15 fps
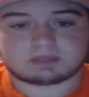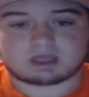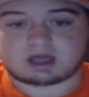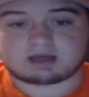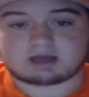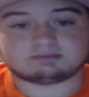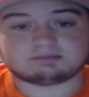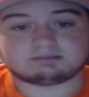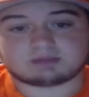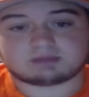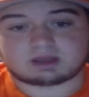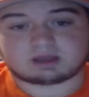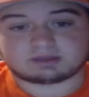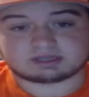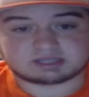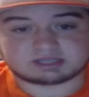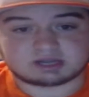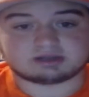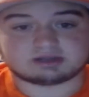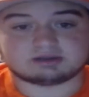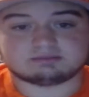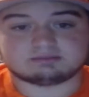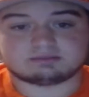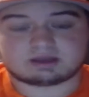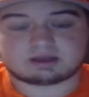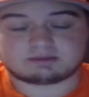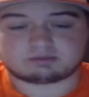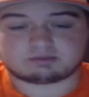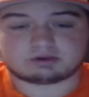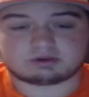I'm excited.
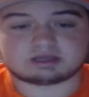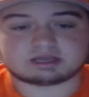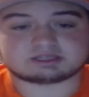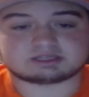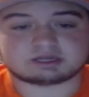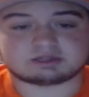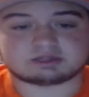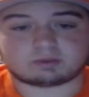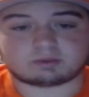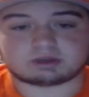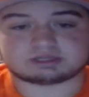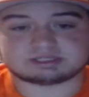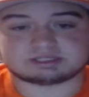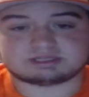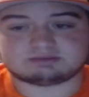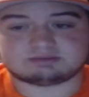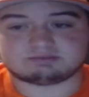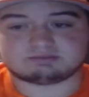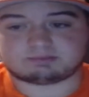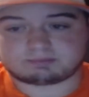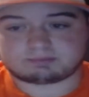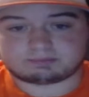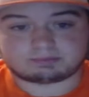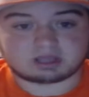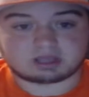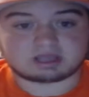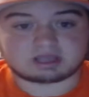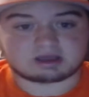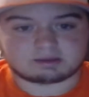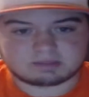I'm really excited to watch this team
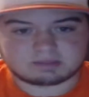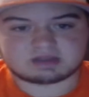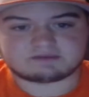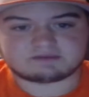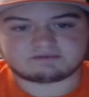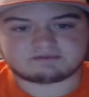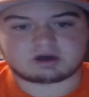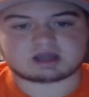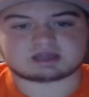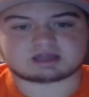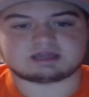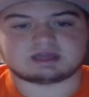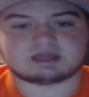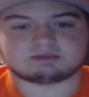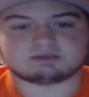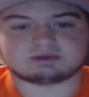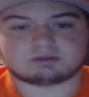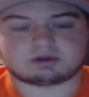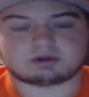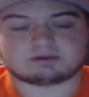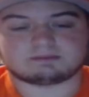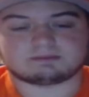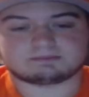play a meaningful hockey game tomorrow.